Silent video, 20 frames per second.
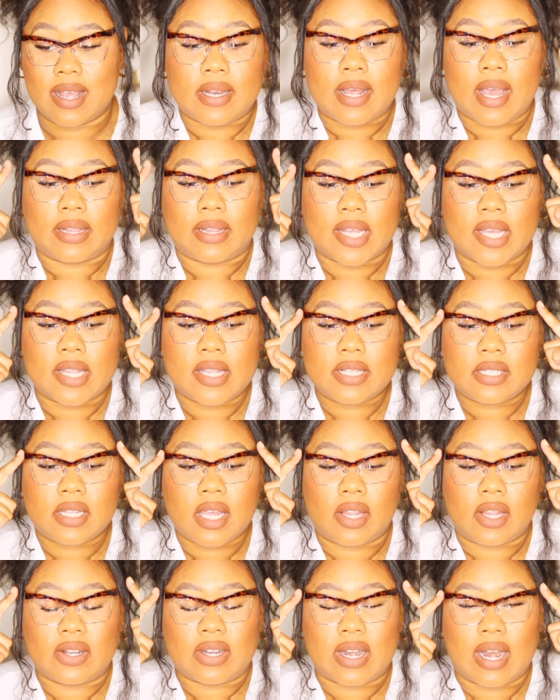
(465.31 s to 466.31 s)
And I love this
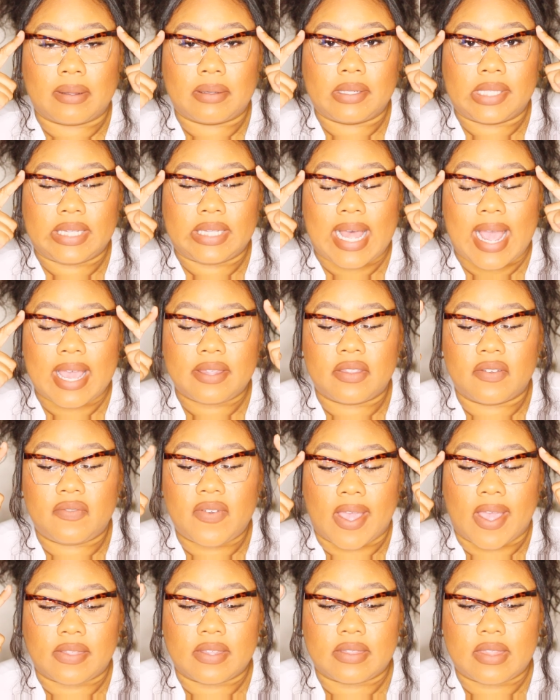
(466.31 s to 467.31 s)
color, and I like the
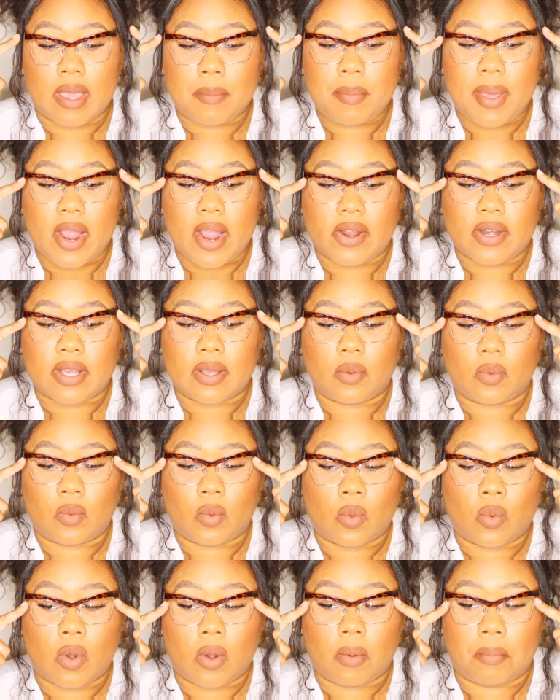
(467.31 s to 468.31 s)
fact that they paired
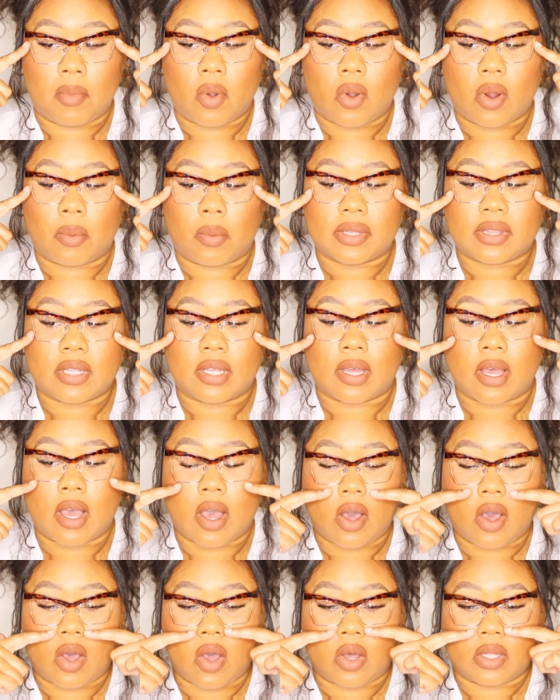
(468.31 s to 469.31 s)
it more with a
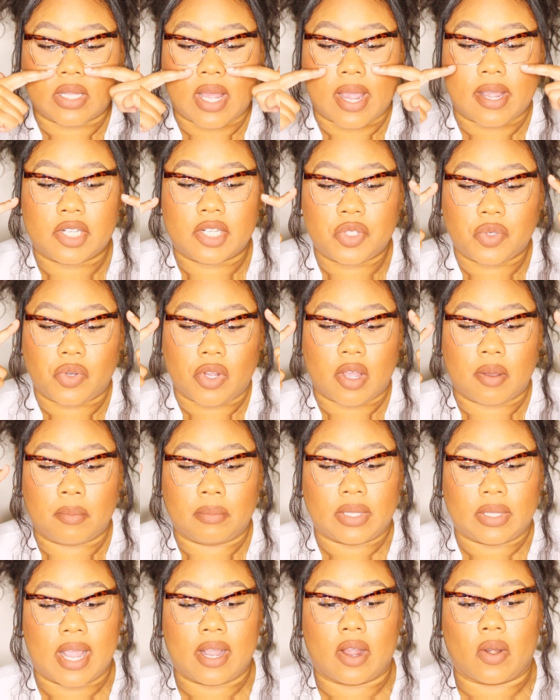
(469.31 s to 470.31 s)
gold like
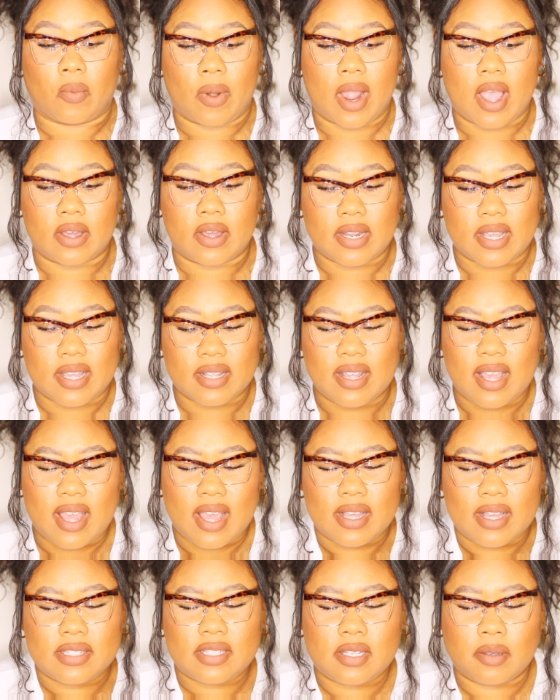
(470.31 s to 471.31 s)
trim like around it
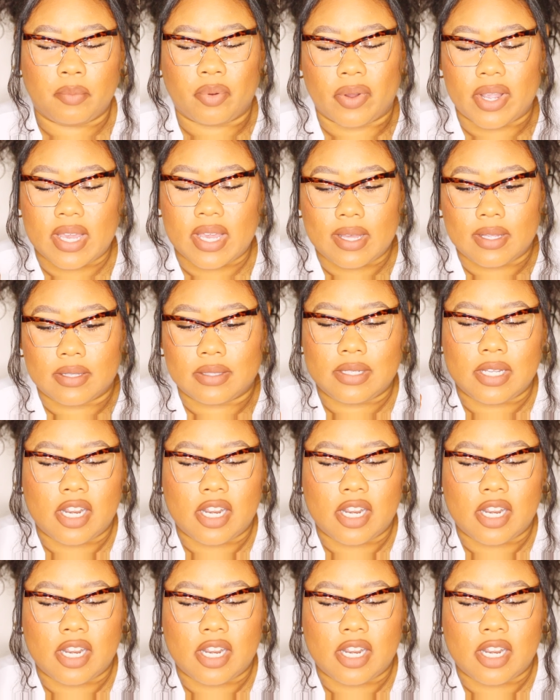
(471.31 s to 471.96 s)
to bring it,